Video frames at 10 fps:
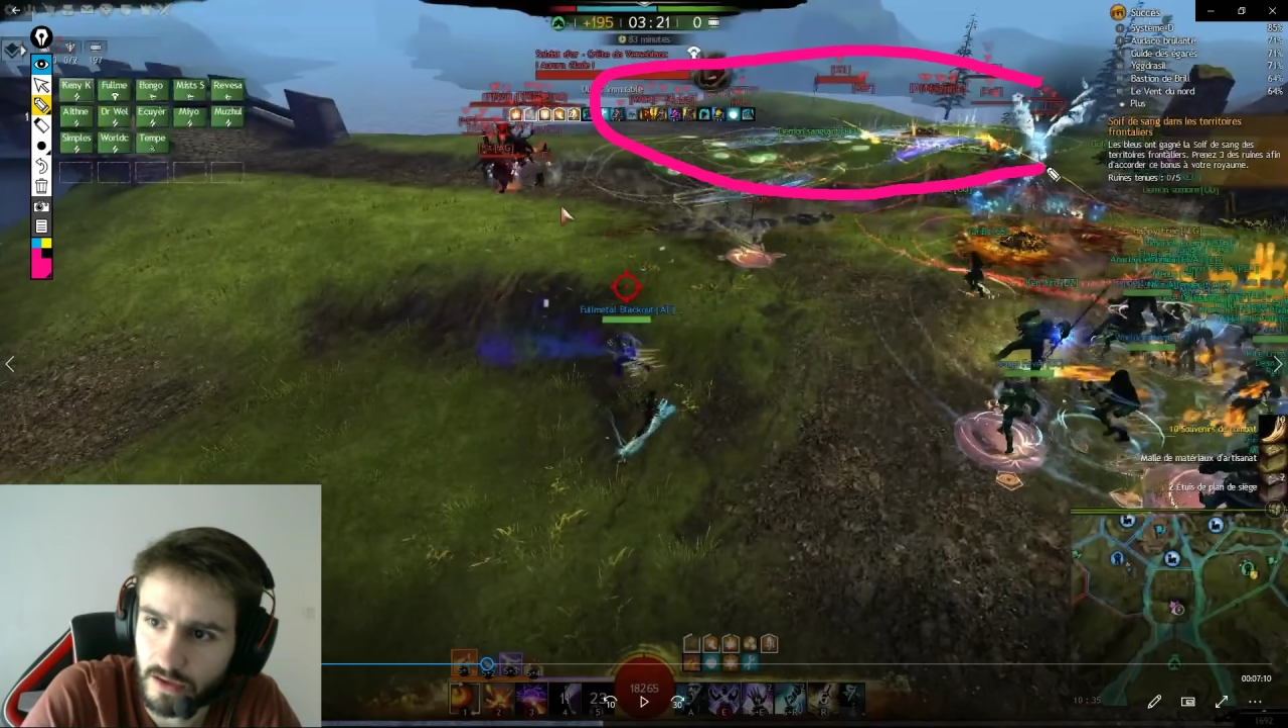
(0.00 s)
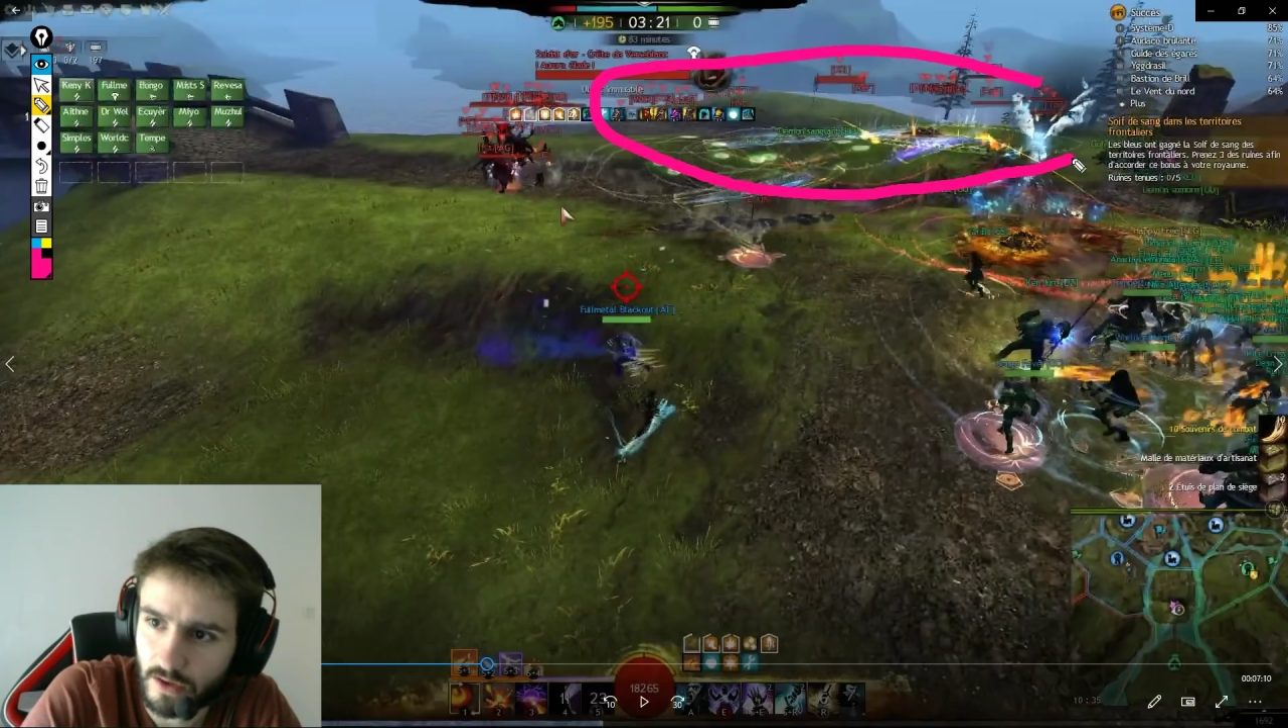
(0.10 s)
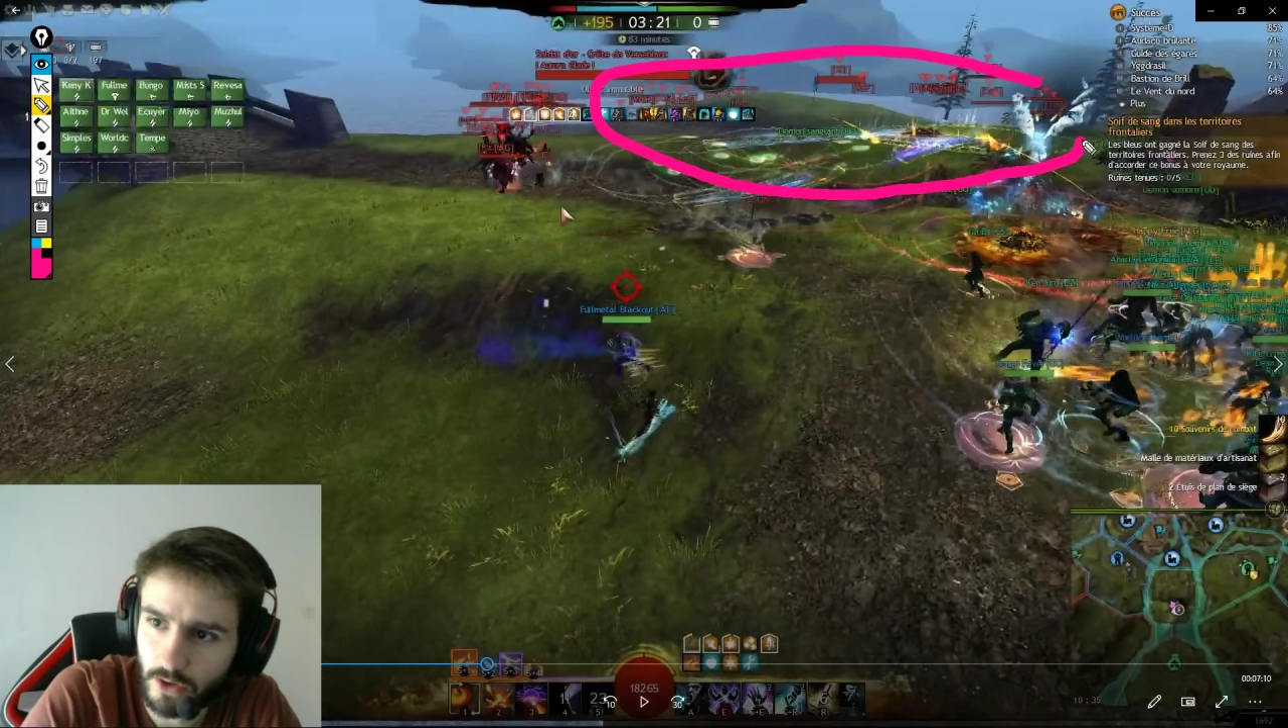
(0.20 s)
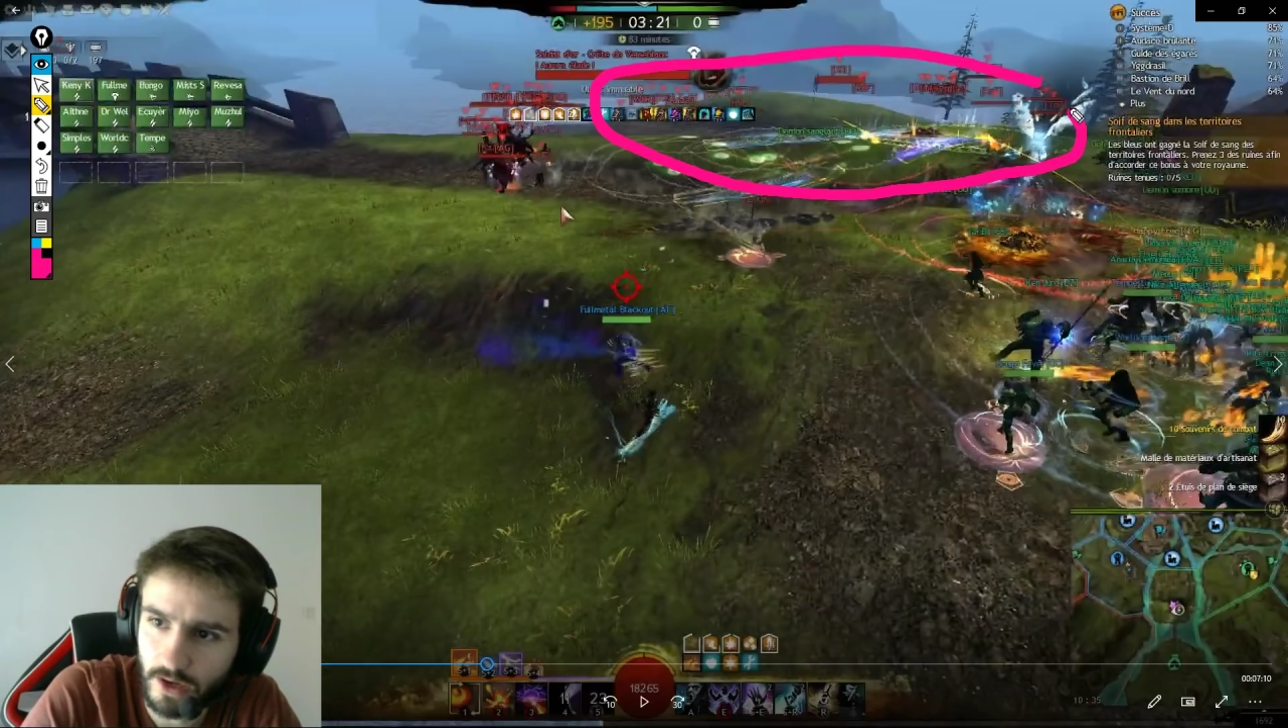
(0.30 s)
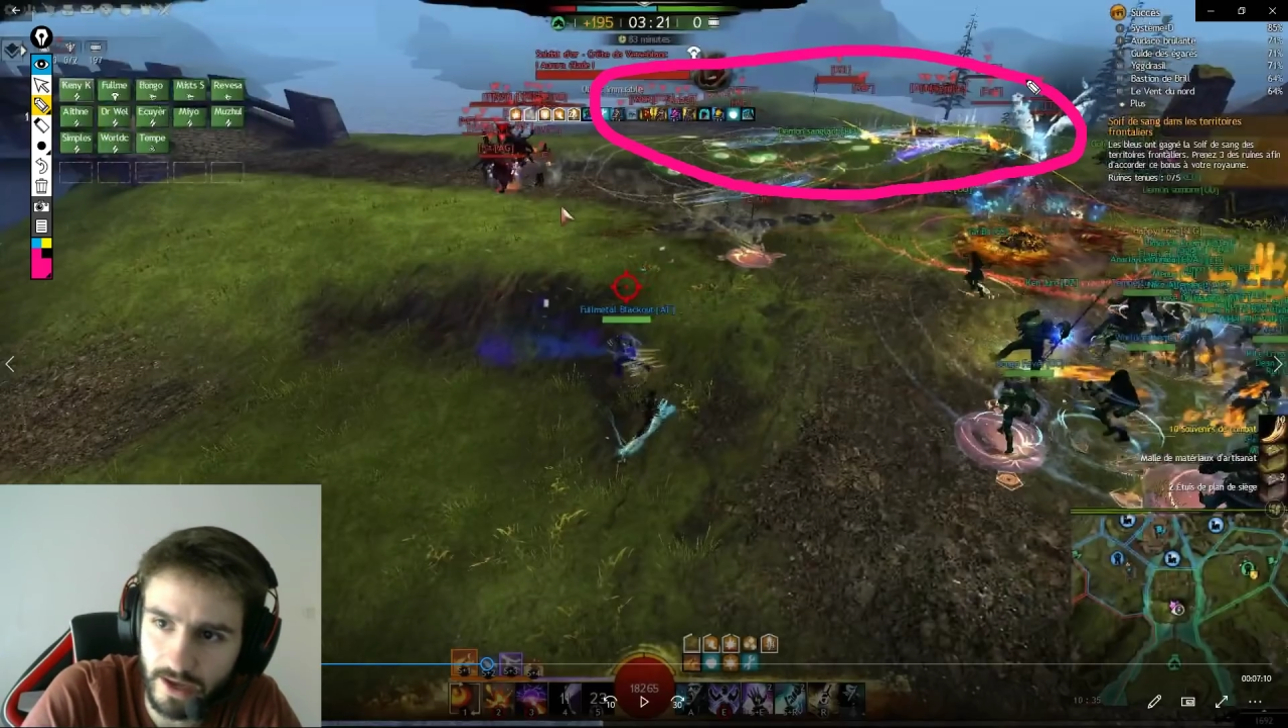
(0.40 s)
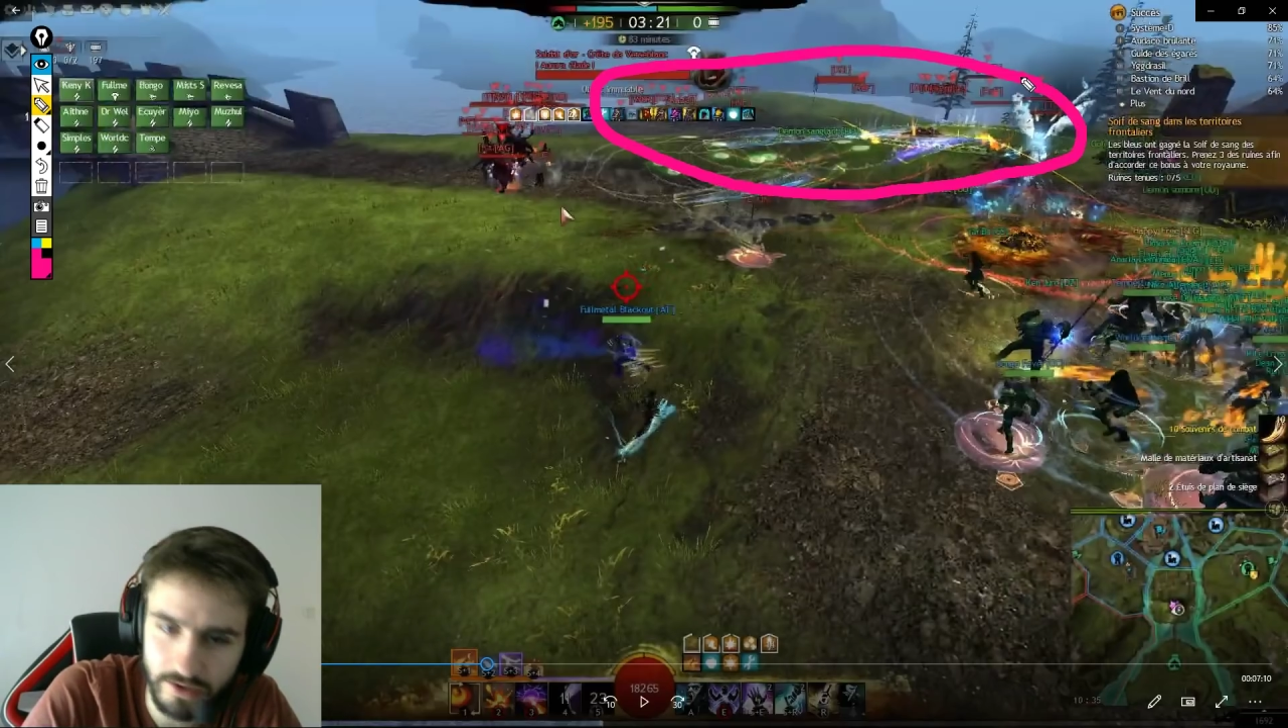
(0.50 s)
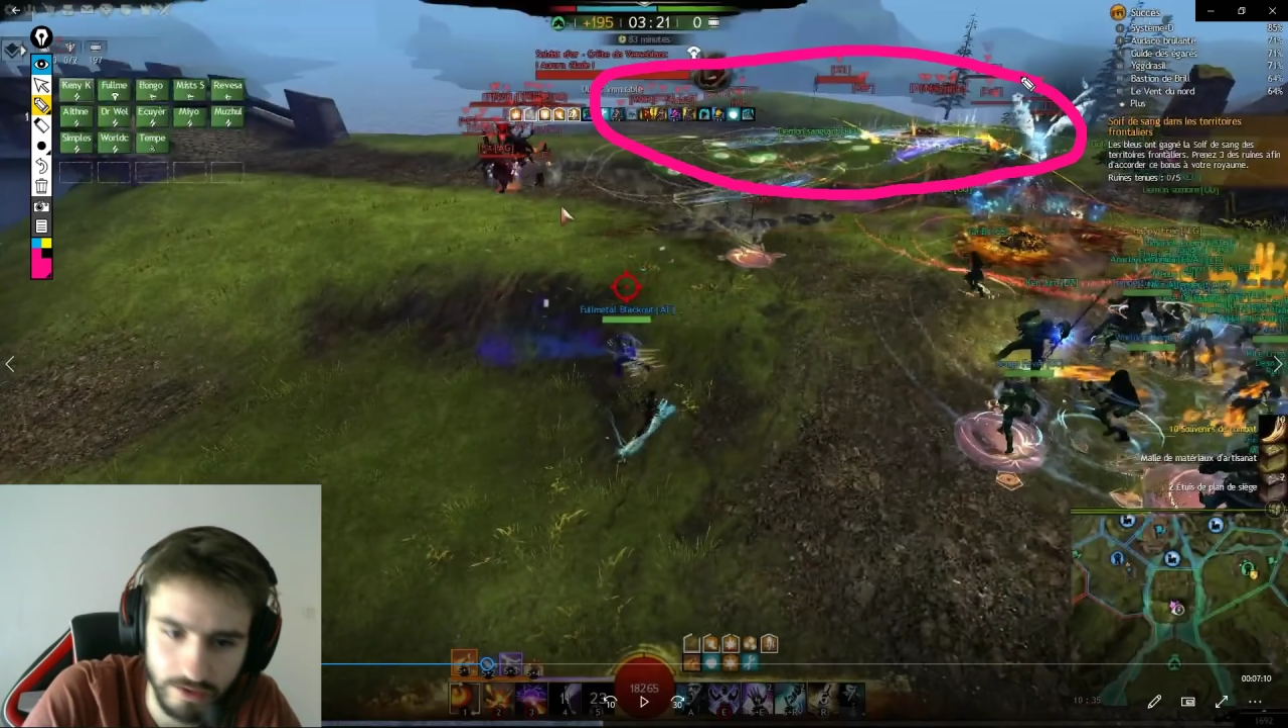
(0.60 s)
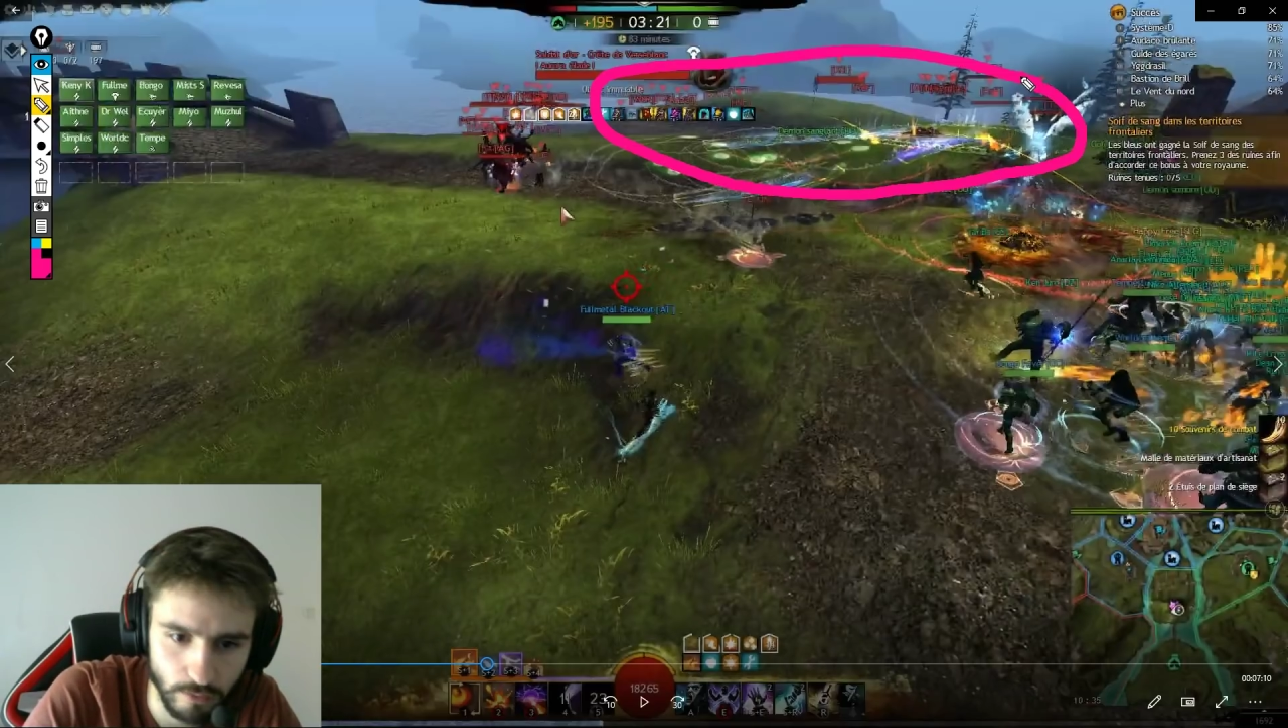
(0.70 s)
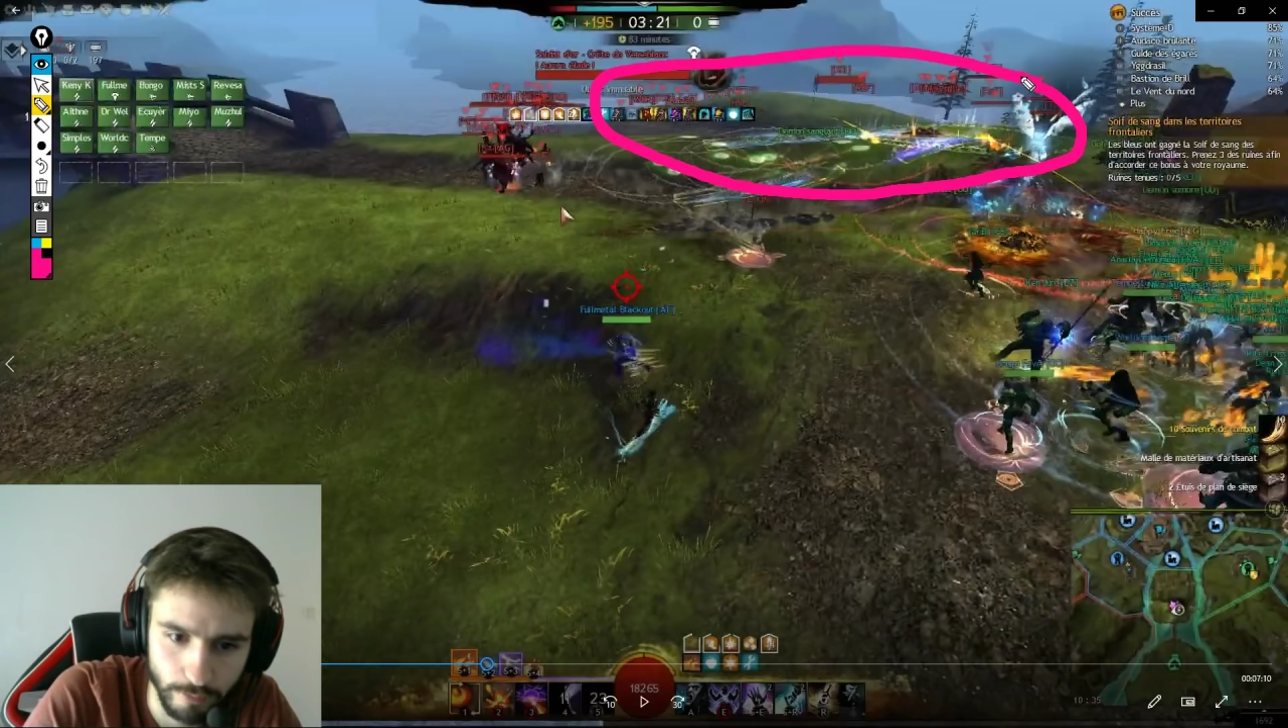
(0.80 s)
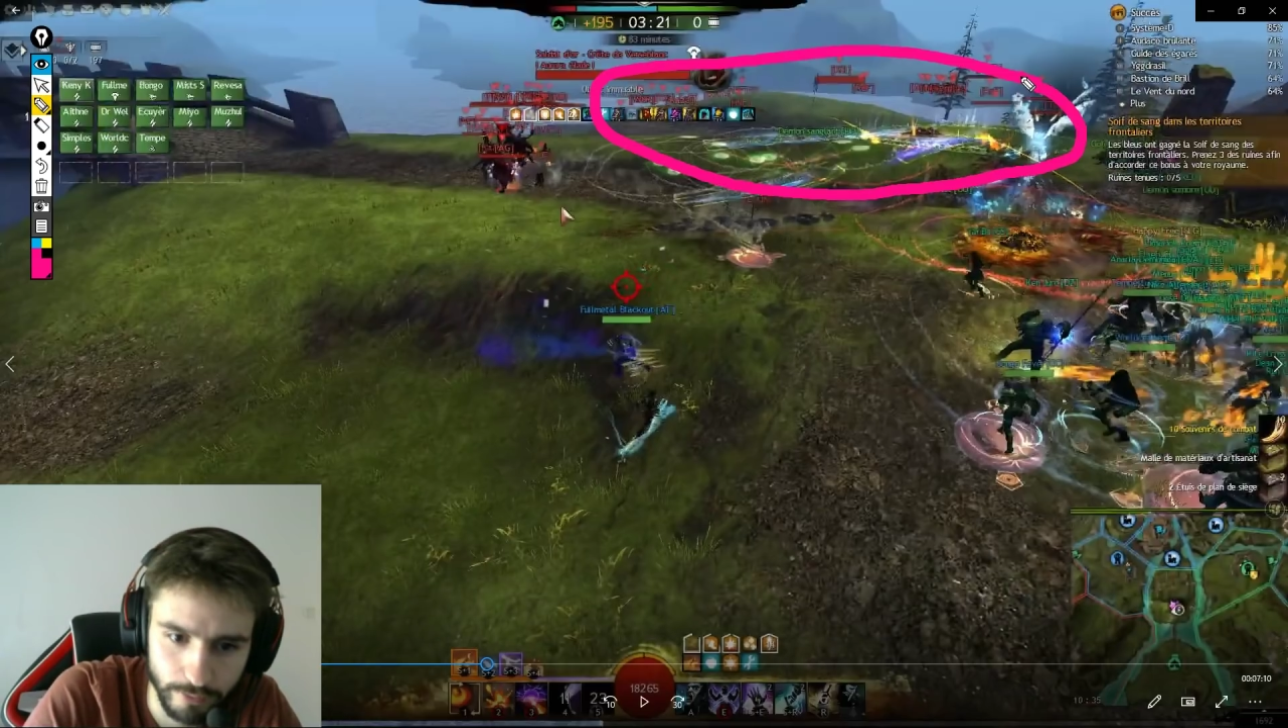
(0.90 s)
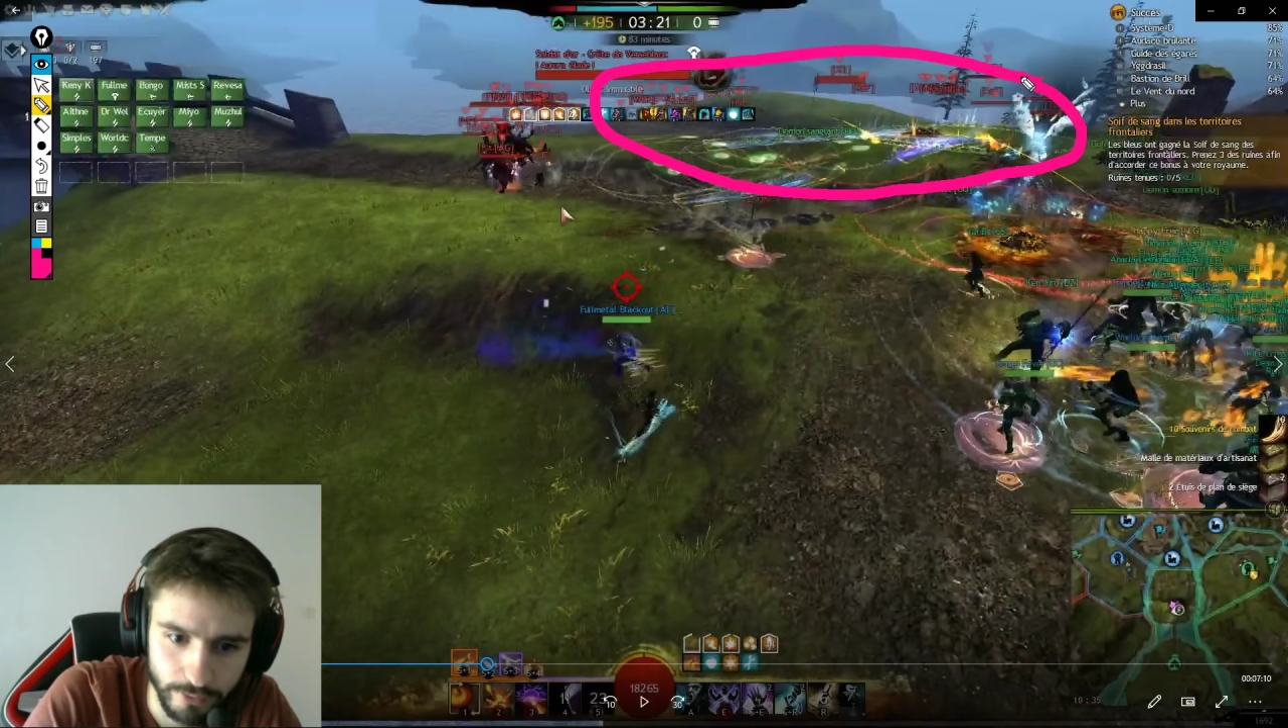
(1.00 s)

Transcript: a clouding group